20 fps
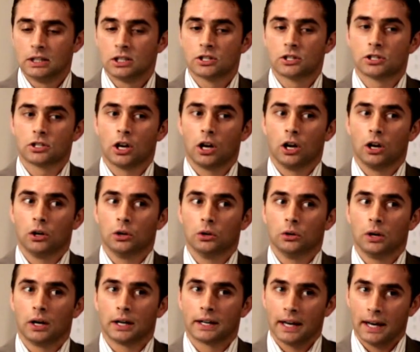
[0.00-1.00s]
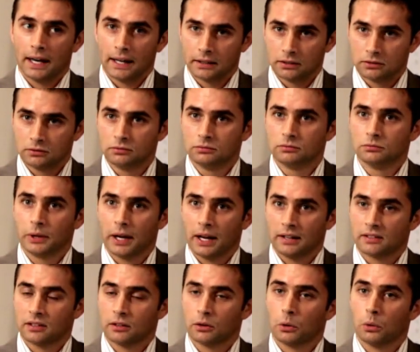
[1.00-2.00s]
So again, we
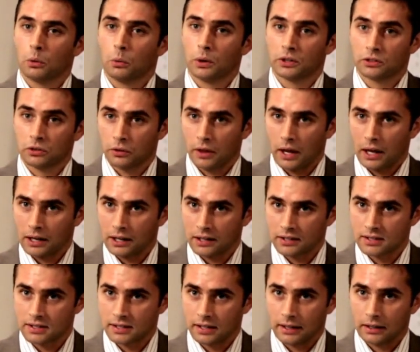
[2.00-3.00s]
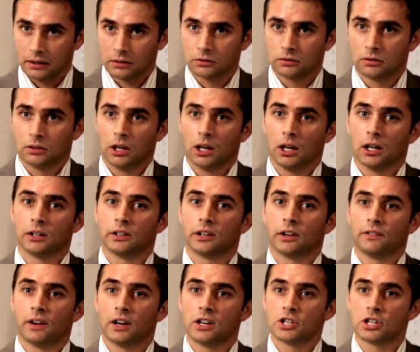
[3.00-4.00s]
had to whittle that list down and
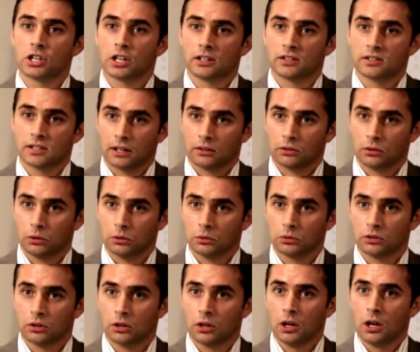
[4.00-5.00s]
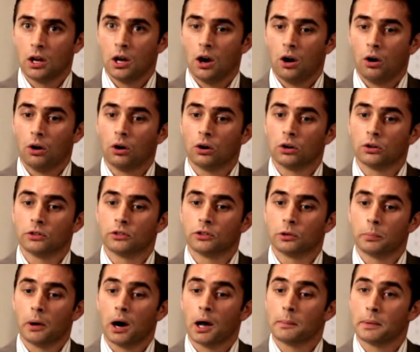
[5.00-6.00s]
eventually settled on
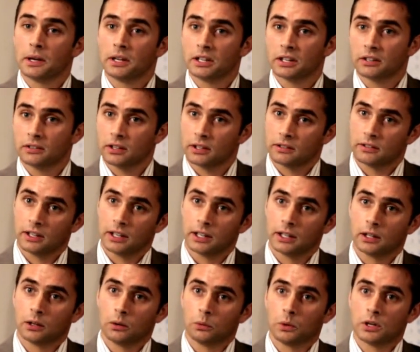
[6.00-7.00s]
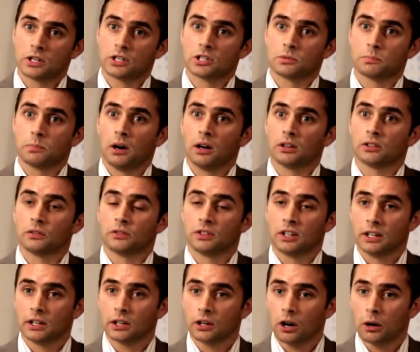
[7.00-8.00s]
Dubai Media City, which is part of
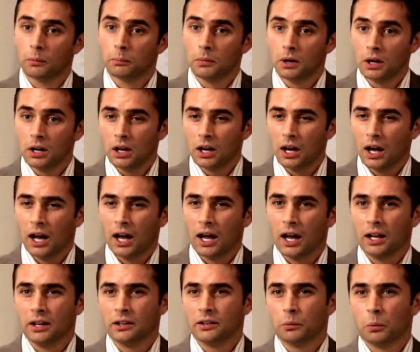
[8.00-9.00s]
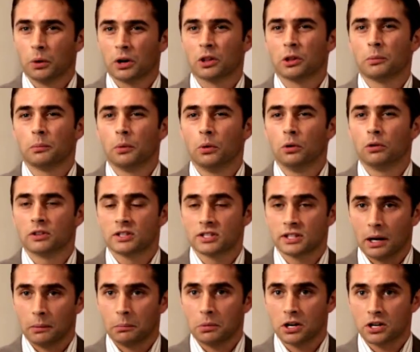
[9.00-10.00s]
TCOM, and one of the more
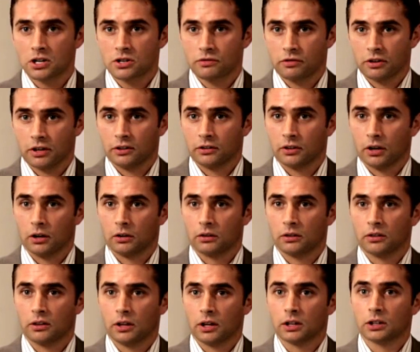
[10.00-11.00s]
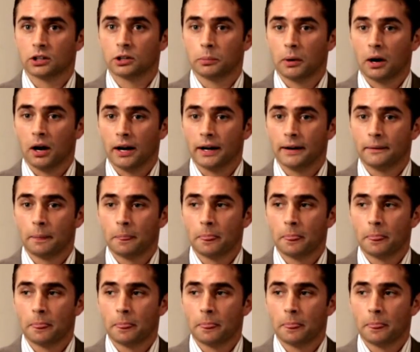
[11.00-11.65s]
established free zones in Dubai.